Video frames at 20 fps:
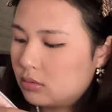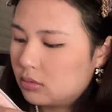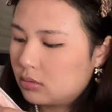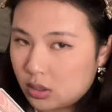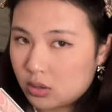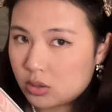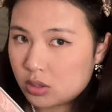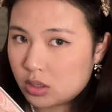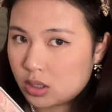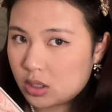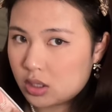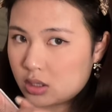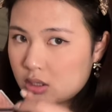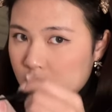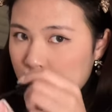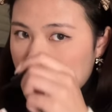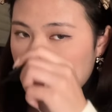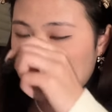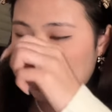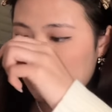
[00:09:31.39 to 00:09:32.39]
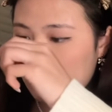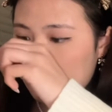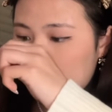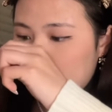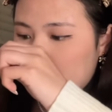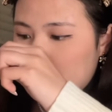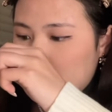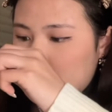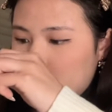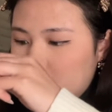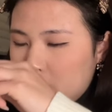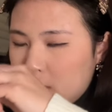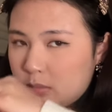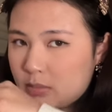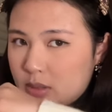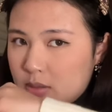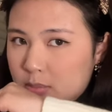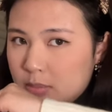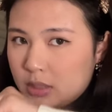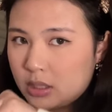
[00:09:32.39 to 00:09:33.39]
Usually doesn't take this many
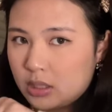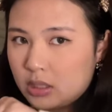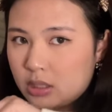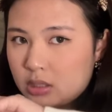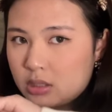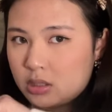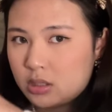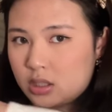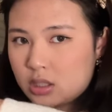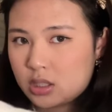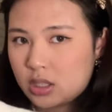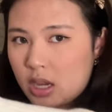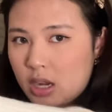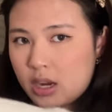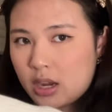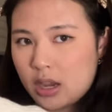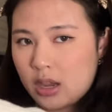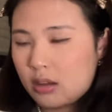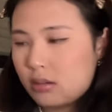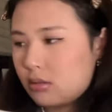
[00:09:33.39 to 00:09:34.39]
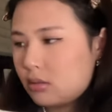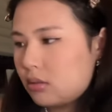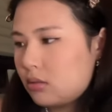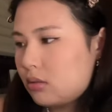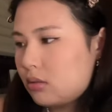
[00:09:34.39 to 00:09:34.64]
pumps, but she's kind of out.